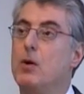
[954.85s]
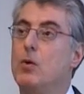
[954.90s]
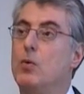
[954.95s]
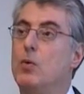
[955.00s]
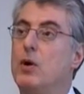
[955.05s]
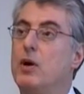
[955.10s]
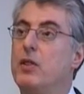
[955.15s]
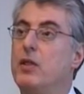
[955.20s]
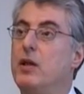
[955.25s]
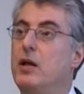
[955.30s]

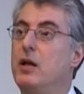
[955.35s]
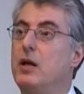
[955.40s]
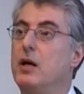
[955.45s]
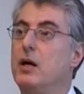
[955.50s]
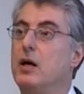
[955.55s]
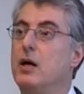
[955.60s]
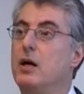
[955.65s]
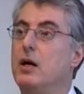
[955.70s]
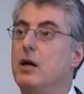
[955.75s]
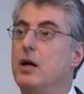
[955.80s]
one of the
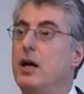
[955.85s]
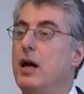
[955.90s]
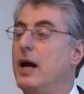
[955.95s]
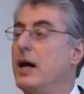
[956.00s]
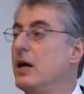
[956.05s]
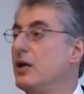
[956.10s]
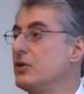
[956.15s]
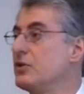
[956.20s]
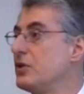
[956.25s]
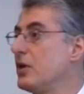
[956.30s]

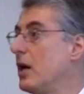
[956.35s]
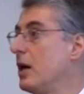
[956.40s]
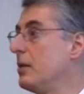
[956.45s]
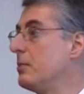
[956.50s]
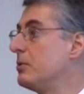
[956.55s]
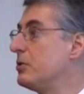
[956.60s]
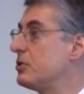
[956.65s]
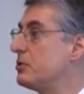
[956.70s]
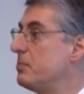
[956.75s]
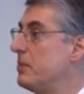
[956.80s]

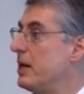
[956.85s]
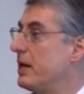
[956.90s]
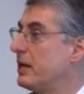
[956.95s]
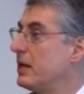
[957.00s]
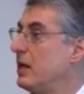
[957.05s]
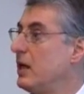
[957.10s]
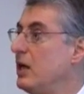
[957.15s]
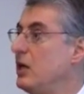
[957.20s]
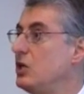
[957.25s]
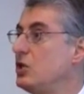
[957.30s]
Alzheimer's
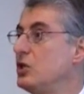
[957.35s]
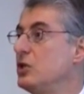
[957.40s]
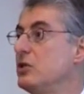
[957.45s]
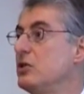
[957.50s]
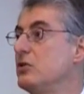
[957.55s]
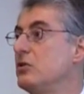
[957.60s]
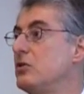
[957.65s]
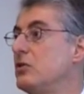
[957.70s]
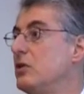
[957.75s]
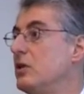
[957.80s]

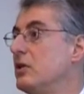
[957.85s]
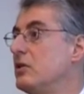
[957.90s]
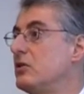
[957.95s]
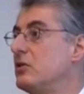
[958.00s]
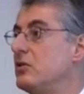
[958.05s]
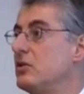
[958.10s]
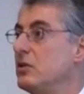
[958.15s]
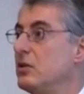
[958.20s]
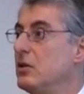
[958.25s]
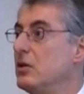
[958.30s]
medications
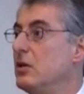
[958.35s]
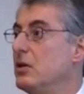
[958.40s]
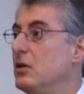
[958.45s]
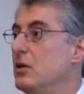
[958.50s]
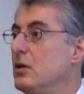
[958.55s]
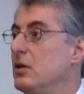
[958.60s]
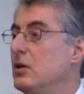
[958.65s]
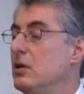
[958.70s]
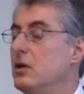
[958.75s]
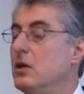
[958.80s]
that's
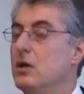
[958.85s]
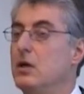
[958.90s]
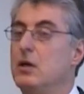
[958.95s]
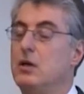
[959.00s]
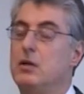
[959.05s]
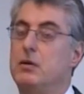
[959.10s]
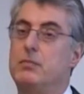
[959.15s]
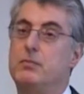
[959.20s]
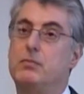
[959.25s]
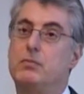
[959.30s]

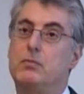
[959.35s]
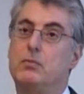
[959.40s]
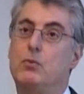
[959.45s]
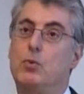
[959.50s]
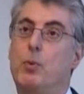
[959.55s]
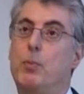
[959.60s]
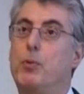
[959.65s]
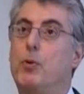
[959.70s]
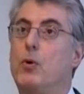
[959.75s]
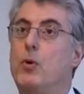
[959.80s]

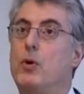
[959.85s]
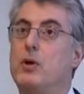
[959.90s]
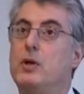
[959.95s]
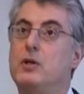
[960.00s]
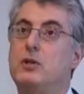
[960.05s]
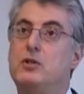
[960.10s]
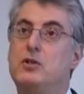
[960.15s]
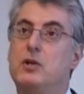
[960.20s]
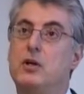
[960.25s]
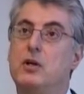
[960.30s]

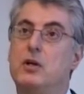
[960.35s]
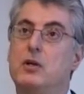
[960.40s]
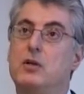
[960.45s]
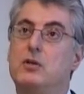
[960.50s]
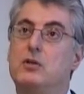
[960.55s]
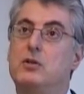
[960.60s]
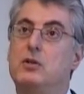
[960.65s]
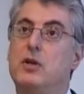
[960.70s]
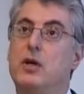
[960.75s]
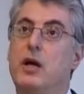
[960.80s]
reported
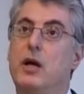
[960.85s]
to